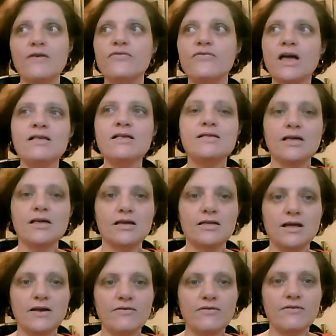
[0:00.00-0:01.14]
If they see
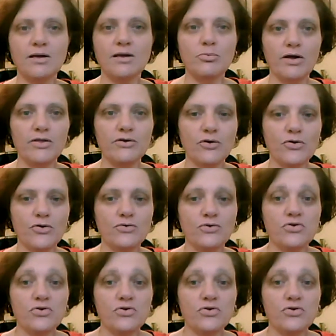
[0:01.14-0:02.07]
that every time you buy the groceries,